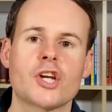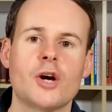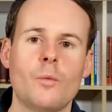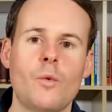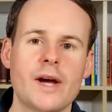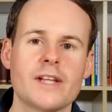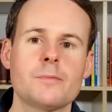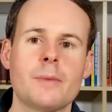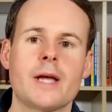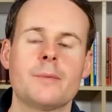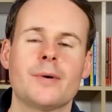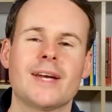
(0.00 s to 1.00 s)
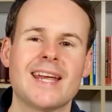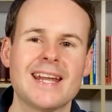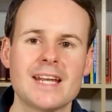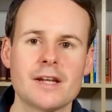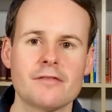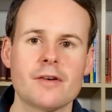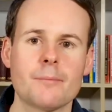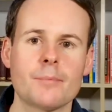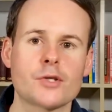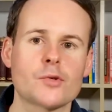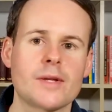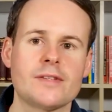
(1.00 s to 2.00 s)
a white paper in November
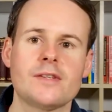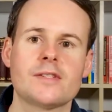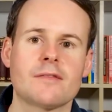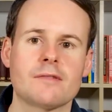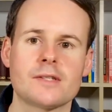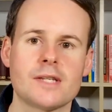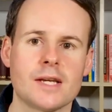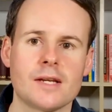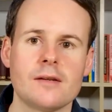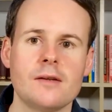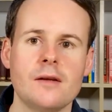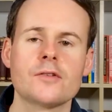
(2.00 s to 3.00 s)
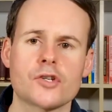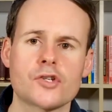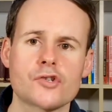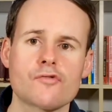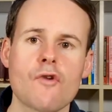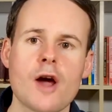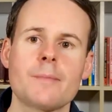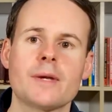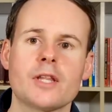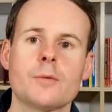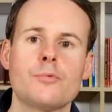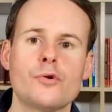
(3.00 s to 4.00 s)
2017 describing
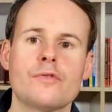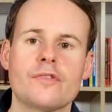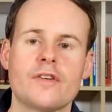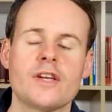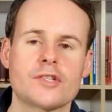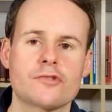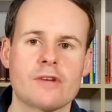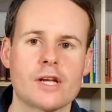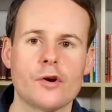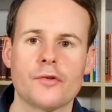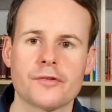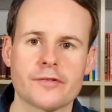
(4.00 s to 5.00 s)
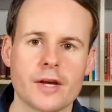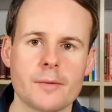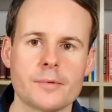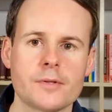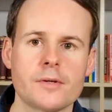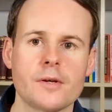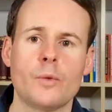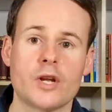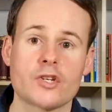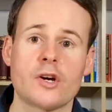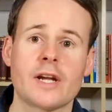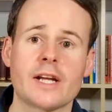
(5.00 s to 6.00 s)
the proof of history concept,
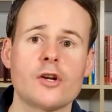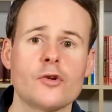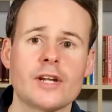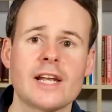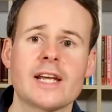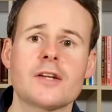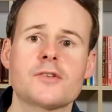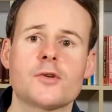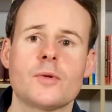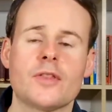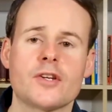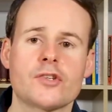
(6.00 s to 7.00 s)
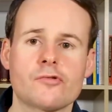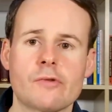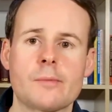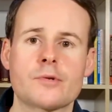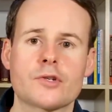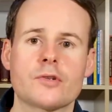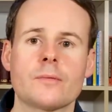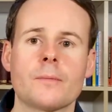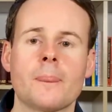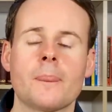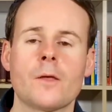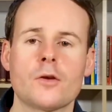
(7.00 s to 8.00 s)
which I'll include a link to in the description
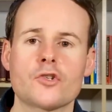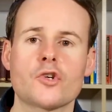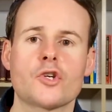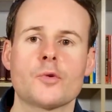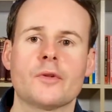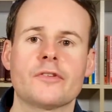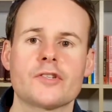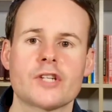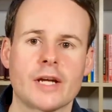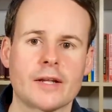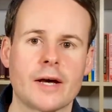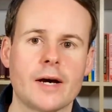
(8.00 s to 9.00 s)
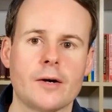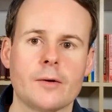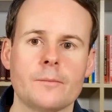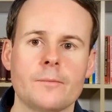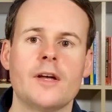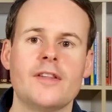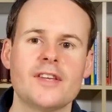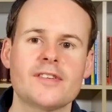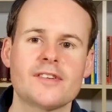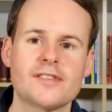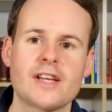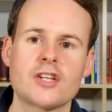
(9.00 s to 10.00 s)
should you want to check that out. And this
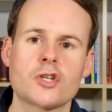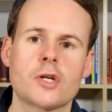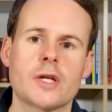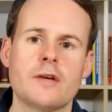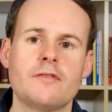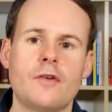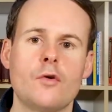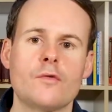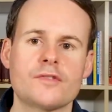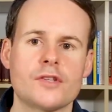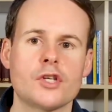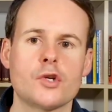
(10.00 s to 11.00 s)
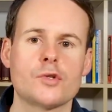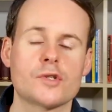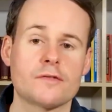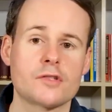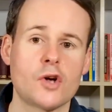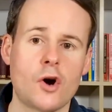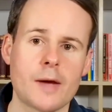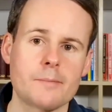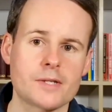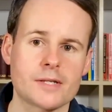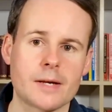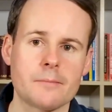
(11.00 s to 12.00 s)
essentially involves the use of
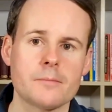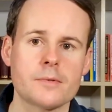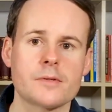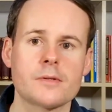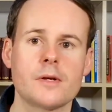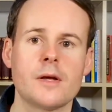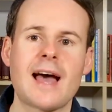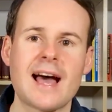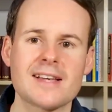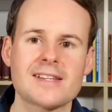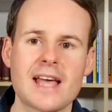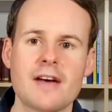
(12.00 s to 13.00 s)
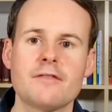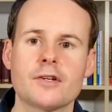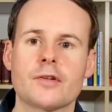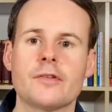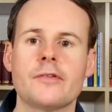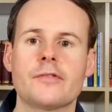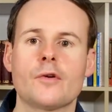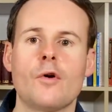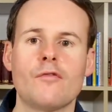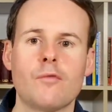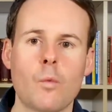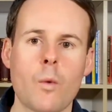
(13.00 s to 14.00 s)
timestamps as evidence
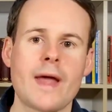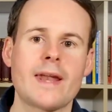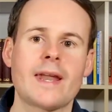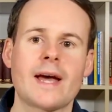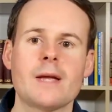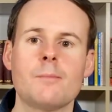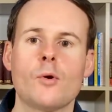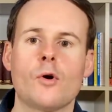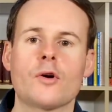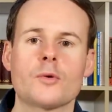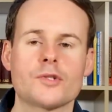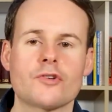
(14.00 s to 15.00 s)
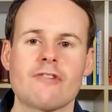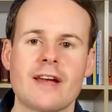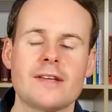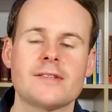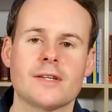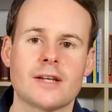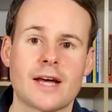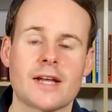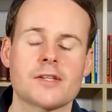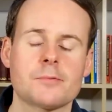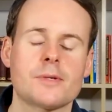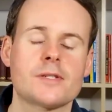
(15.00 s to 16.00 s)
of when a block was created at a
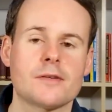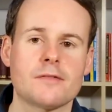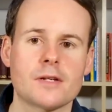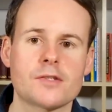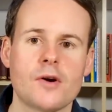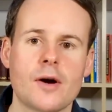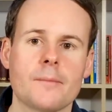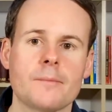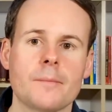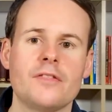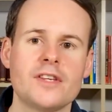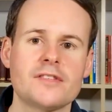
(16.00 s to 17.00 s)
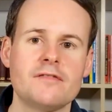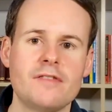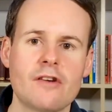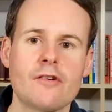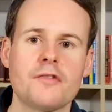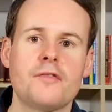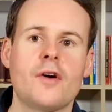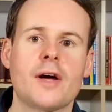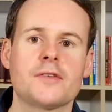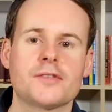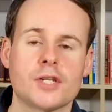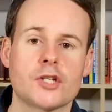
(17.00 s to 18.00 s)
specific time. This
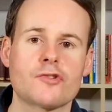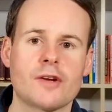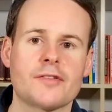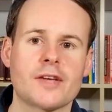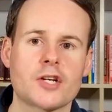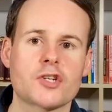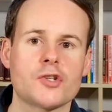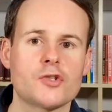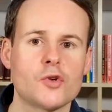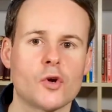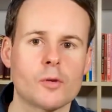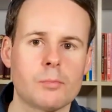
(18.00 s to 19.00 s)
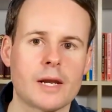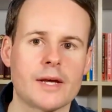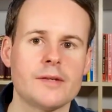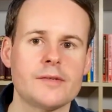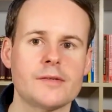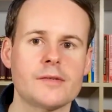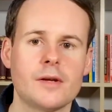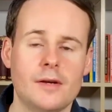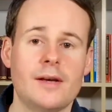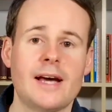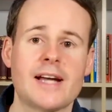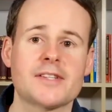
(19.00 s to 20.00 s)
verifies that a transaction took place
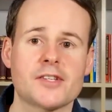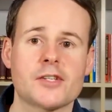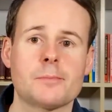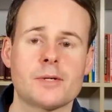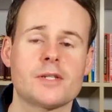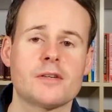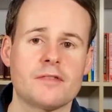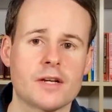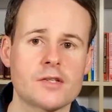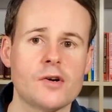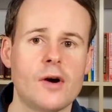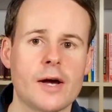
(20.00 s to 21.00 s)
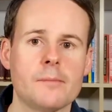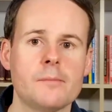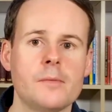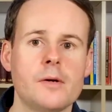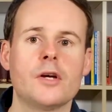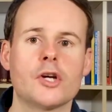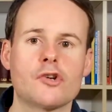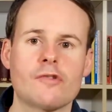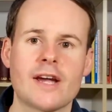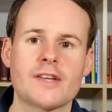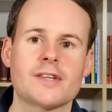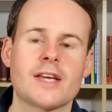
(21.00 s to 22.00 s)
at a specific time and
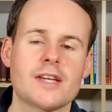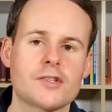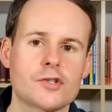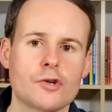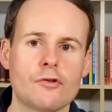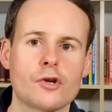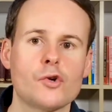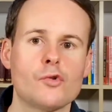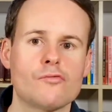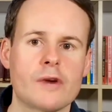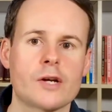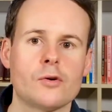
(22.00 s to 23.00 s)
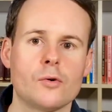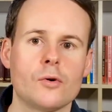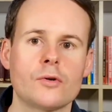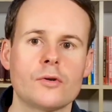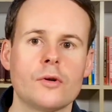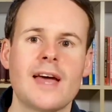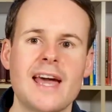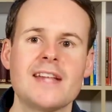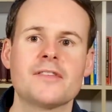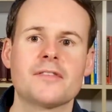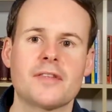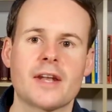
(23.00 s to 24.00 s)
creates a historical record,
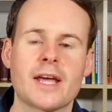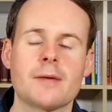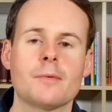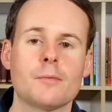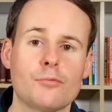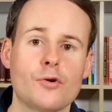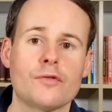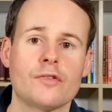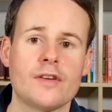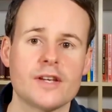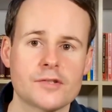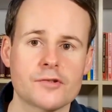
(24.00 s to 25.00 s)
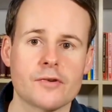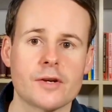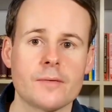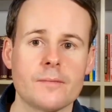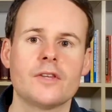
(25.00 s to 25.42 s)
hence the name proof of history.